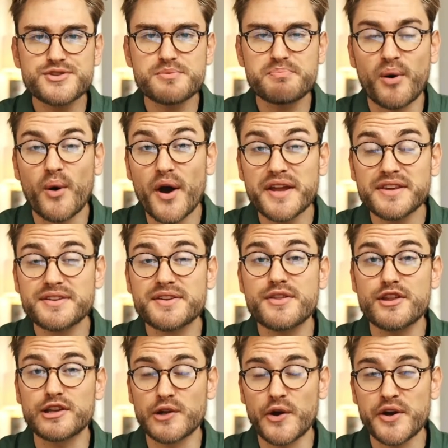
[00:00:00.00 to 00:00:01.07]
to point
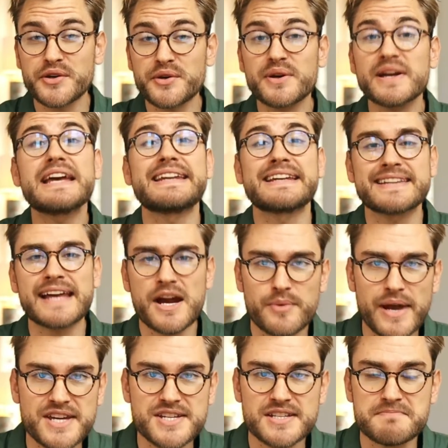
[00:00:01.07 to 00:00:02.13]
the learner in a
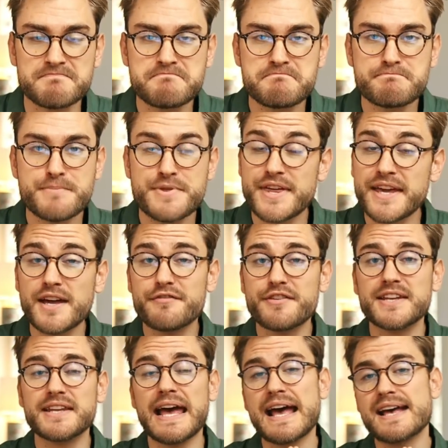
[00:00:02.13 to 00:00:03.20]
direction. Think of
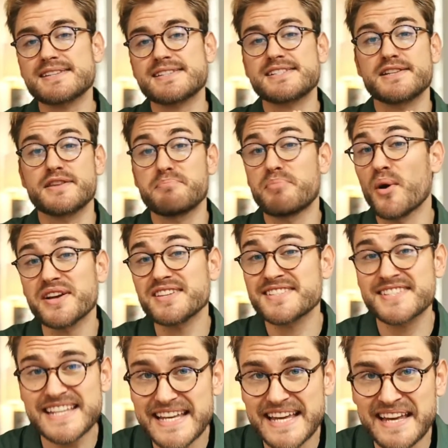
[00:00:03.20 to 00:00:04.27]
it as point
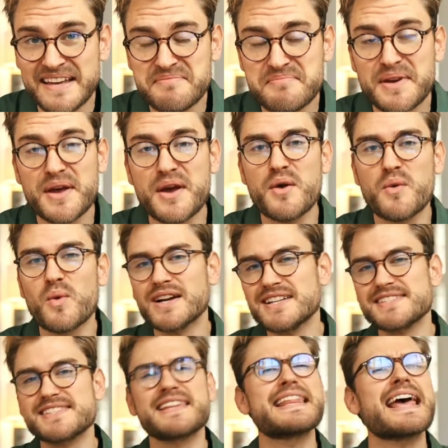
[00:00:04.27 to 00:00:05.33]
C. What
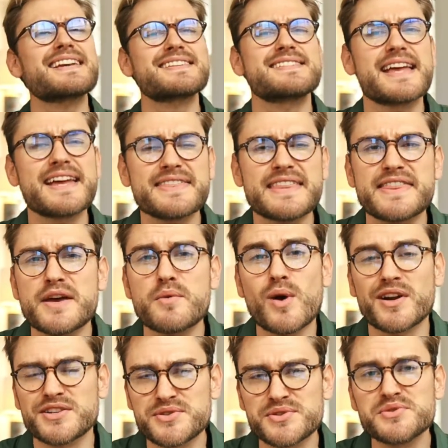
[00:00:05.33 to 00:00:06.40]
is the next thing that they want
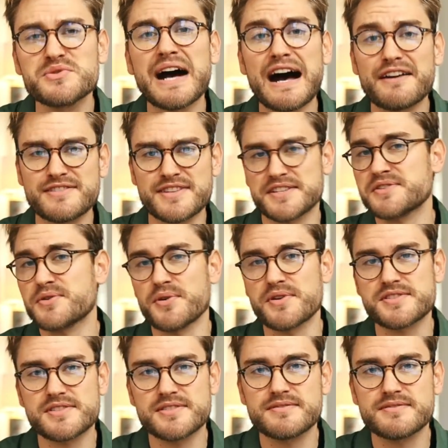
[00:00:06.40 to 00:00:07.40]
to do after this course?